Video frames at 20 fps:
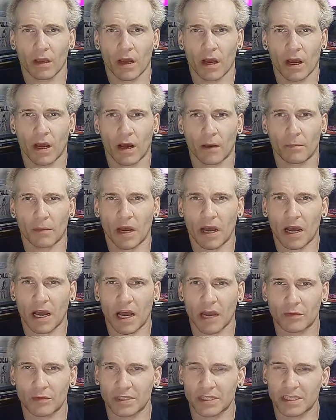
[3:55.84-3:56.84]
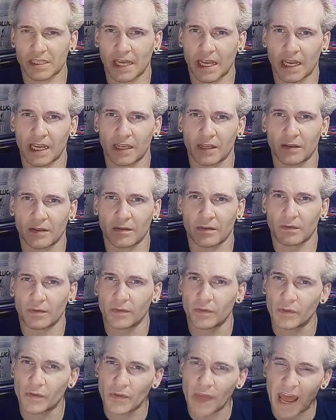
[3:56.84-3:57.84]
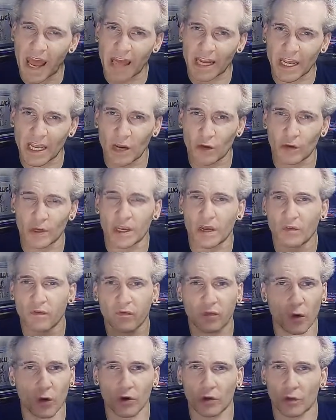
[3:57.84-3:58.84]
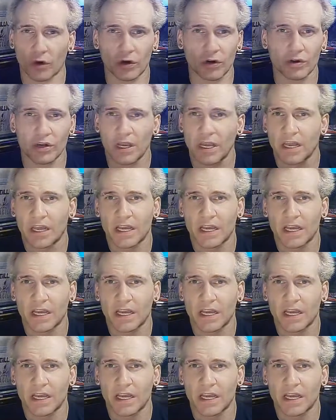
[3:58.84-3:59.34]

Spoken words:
I would say that area forward,